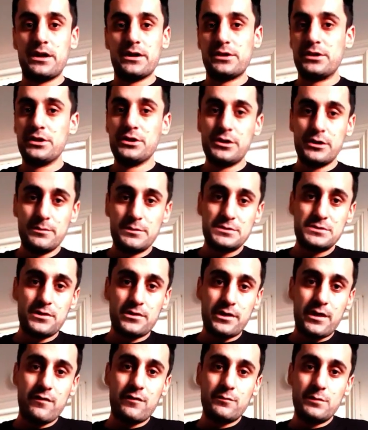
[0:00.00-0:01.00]
YouTube is
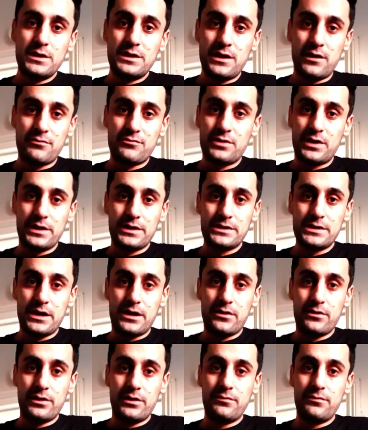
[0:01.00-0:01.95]
not giving me enough right now.